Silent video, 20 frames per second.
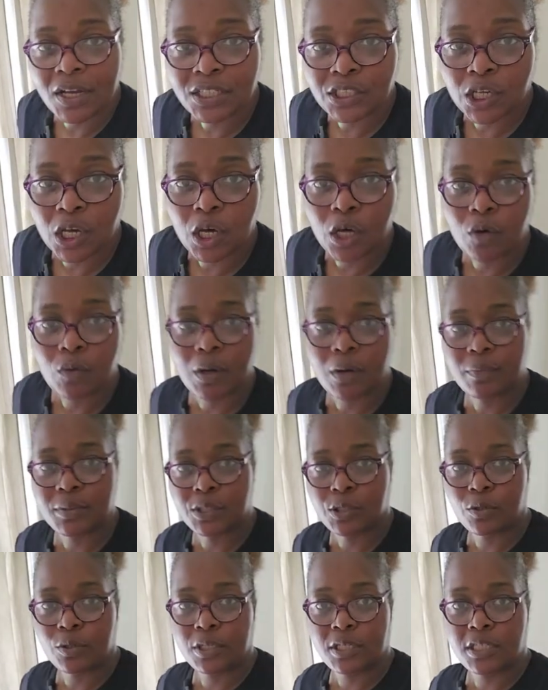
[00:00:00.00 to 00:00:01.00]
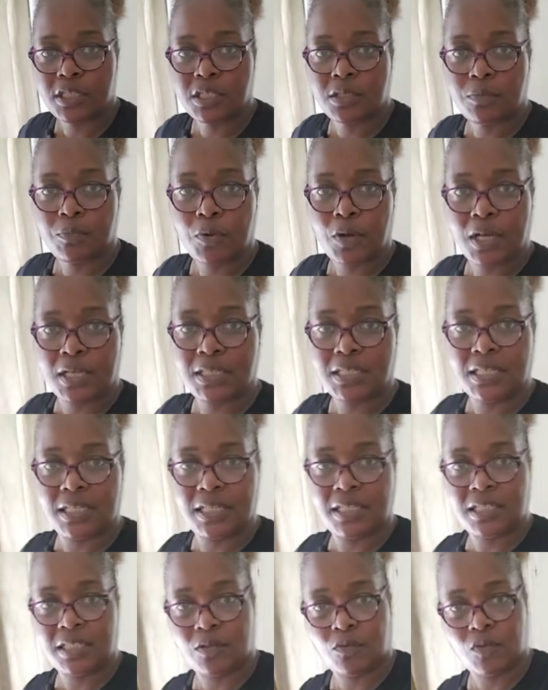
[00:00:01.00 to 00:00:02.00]
right, y'all, while we're doing this
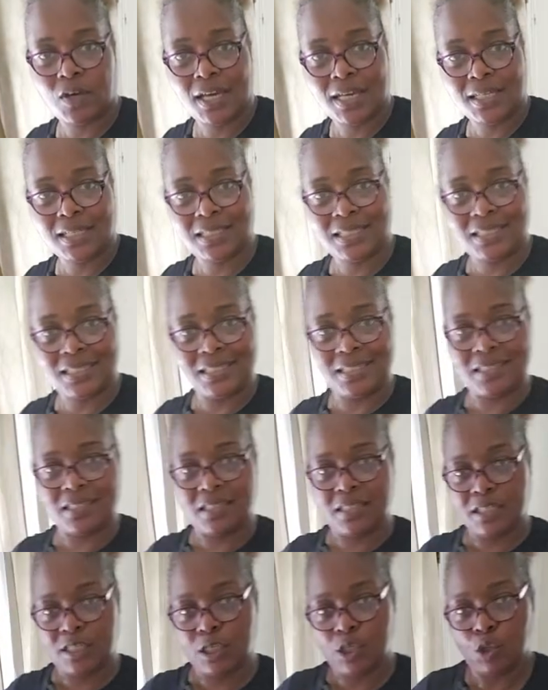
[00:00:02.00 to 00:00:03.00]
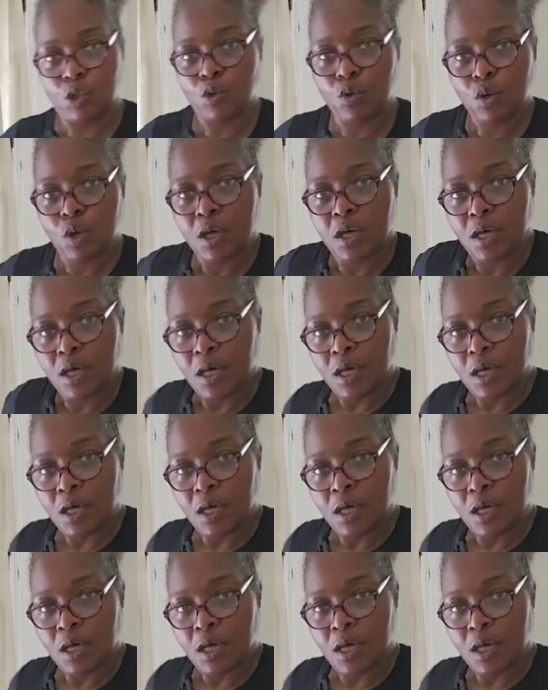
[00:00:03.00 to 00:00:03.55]
process, the wax is still